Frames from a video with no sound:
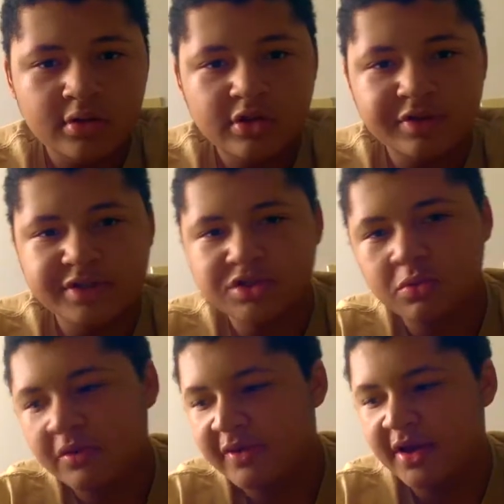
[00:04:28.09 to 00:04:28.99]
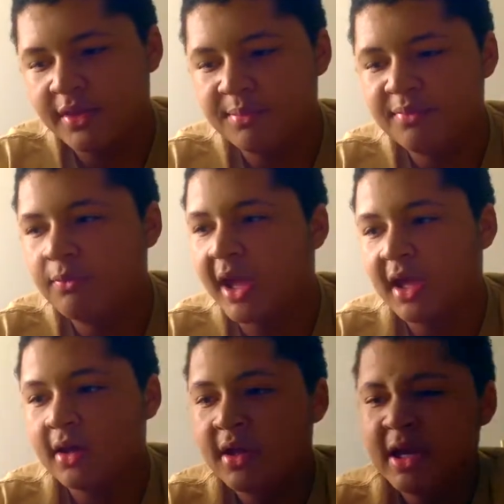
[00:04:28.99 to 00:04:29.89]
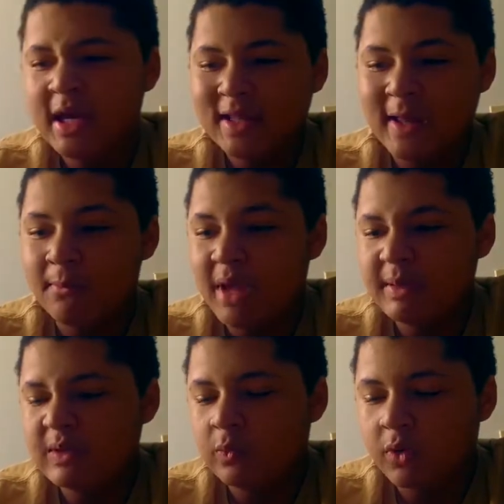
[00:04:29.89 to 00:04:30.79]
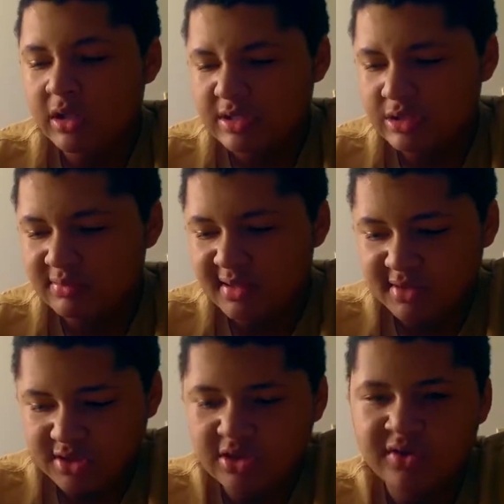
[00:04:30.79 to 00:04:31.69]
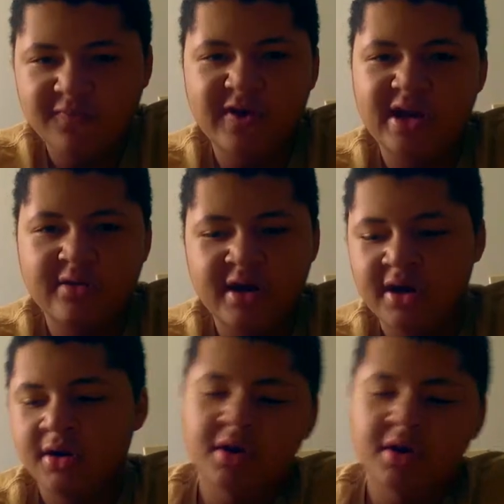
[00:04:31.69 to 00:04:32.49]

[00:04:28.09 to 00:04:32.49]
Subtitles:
You can sort of hear that maybe one or two BBs could fit in there,